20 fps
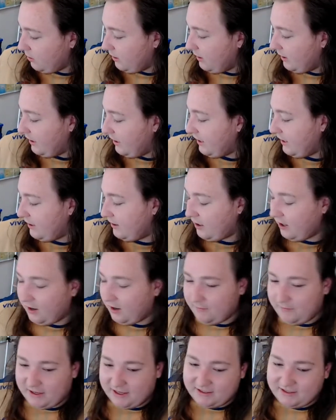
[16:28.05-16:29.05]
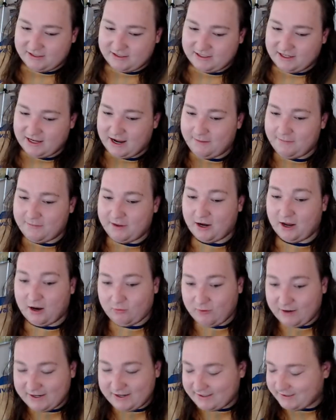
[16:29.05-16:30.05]
And up next is a game that I
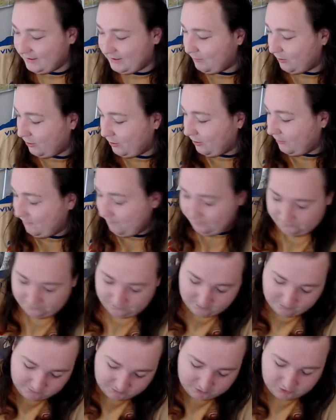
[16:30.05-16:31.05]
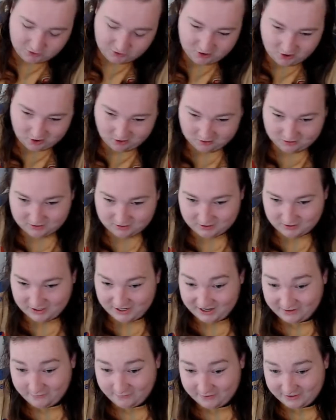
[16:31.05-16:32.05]
recently bought for $2 at
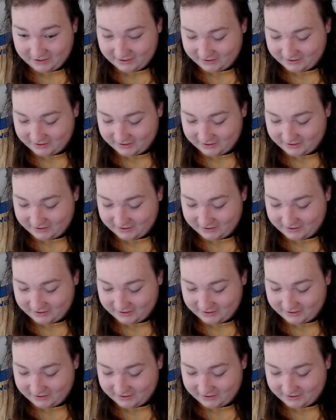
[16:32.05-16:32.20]
a Vinnie's.